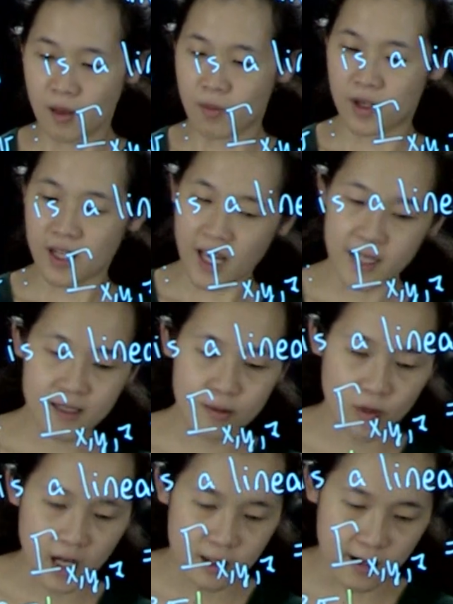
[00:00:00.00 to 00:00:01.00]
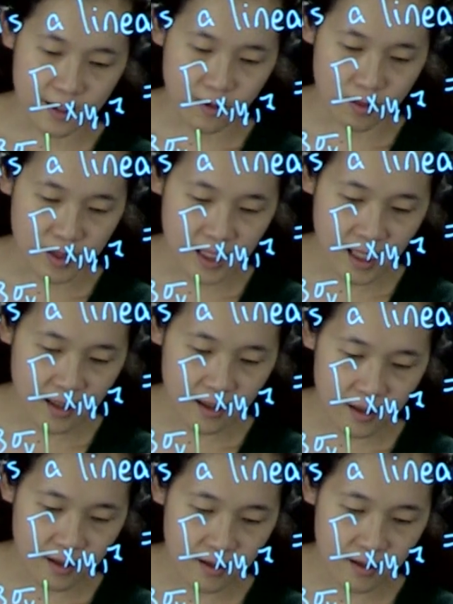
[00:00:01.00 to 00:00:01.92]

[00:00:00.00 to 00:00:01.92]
but x and y transform together.